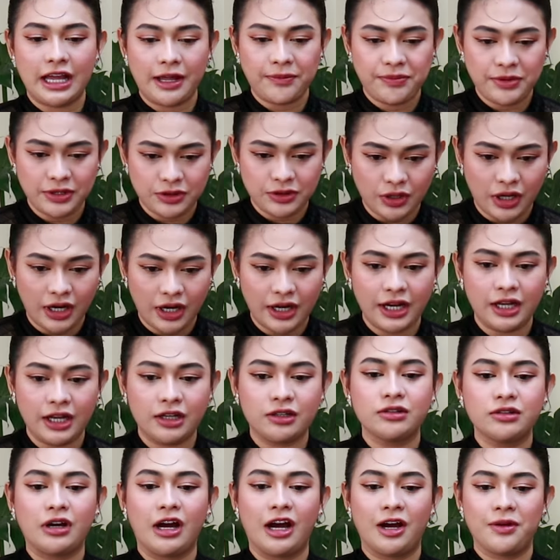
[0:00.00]
Yapitare,
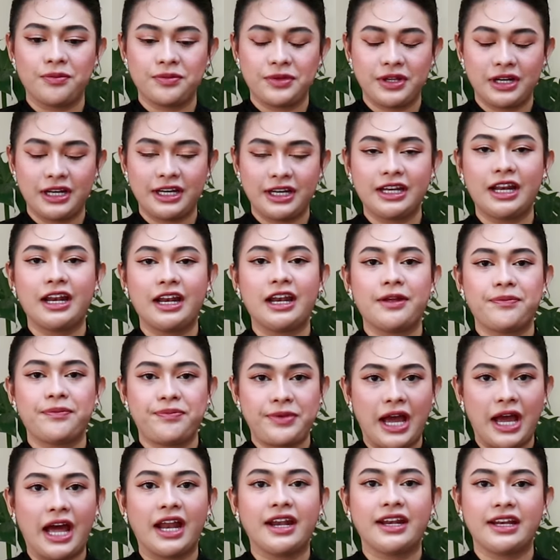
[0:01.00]
good Almilina,
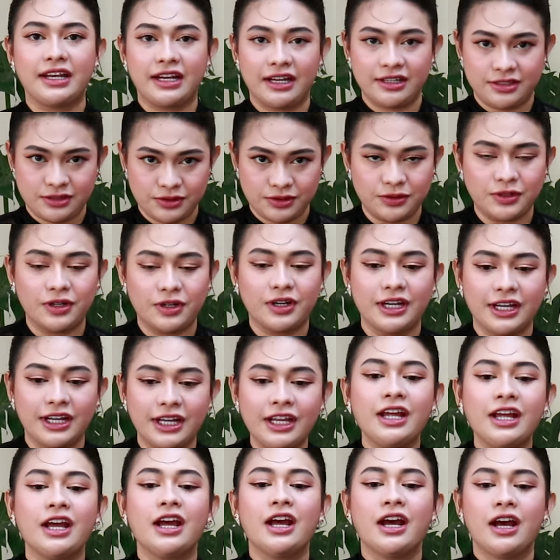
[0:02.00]
Lepiani, and
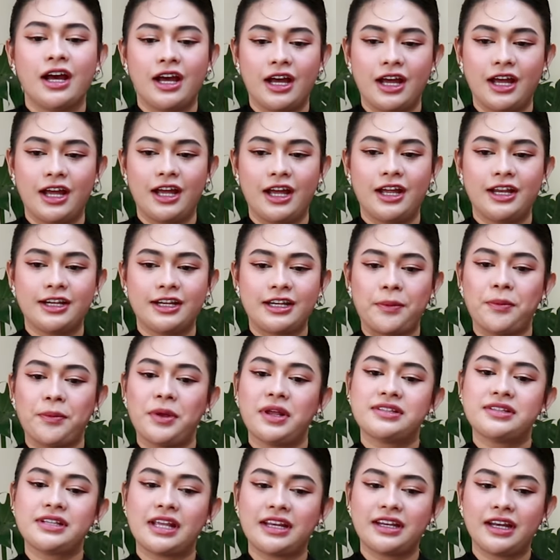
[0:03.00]
Suroli,
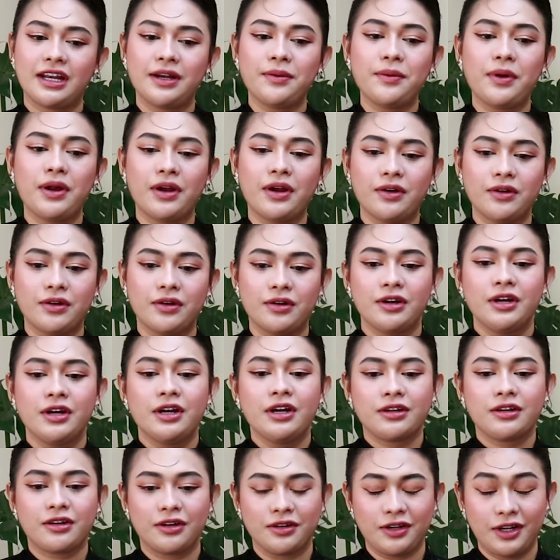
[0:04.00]
Damese de Moro,
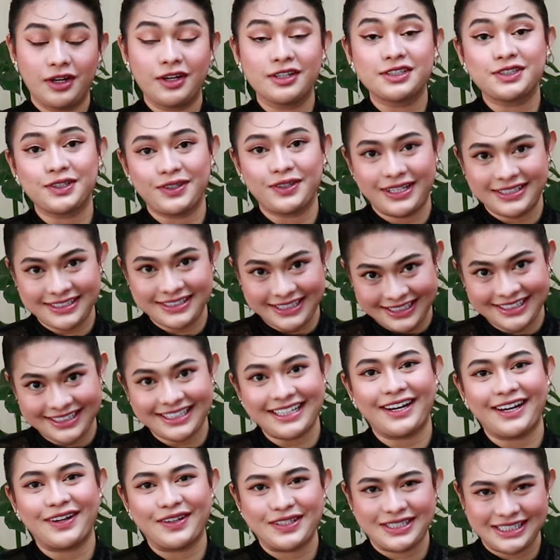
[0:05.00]
Colonna so in
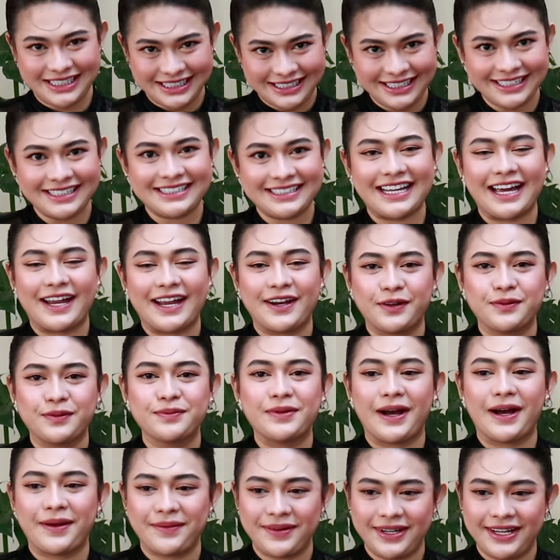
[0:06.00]
the other she did
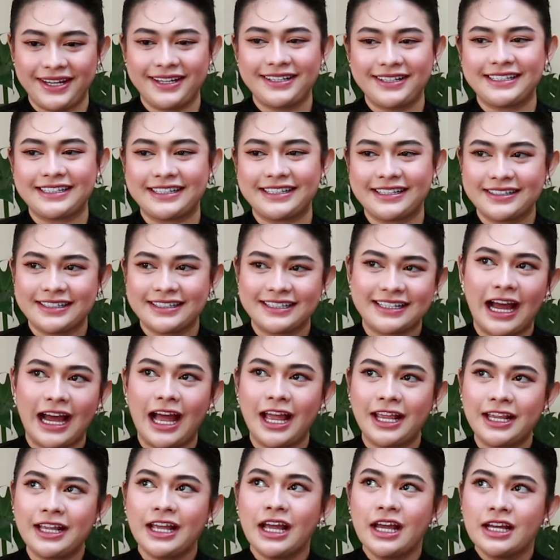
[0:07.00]
Jarumave, the
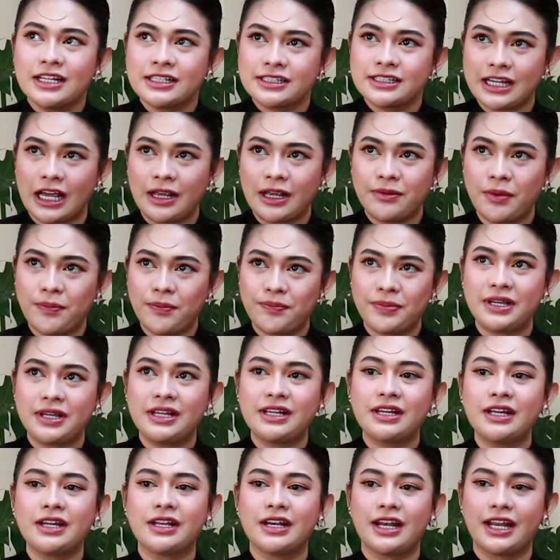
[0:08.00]
guy, Shime
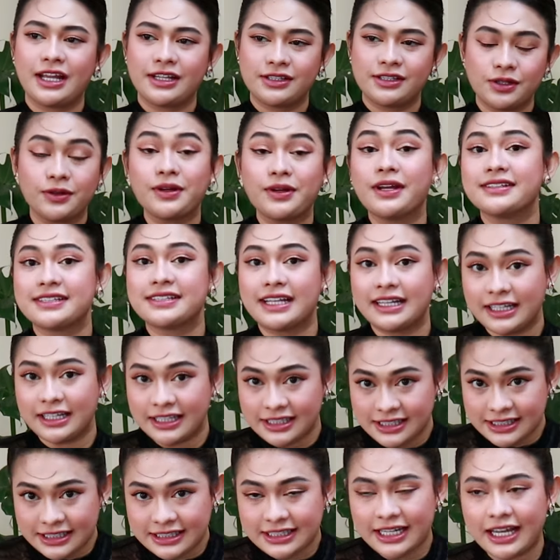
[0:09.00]
Pig, so in the
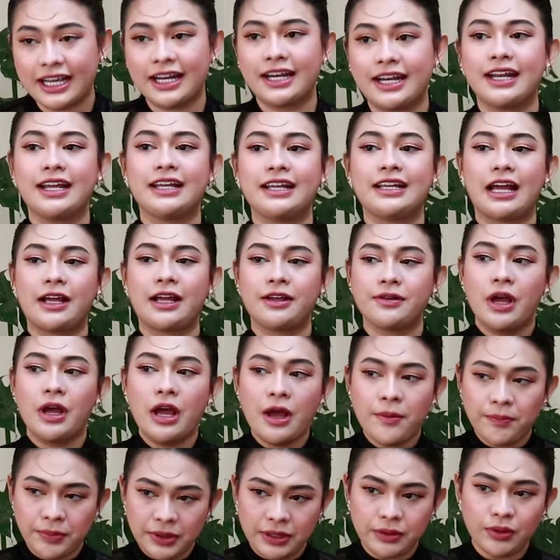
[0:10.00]
she gave a
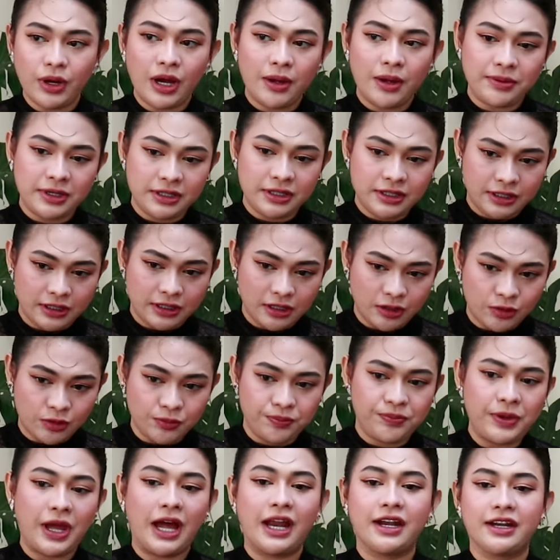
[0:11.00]
Piwavi,
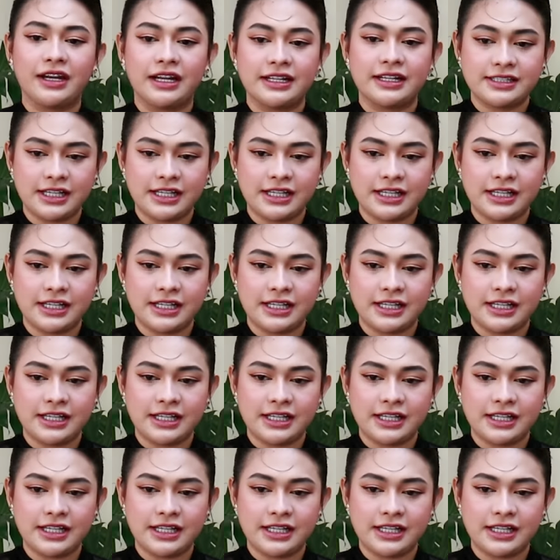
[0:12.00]
Gupiani,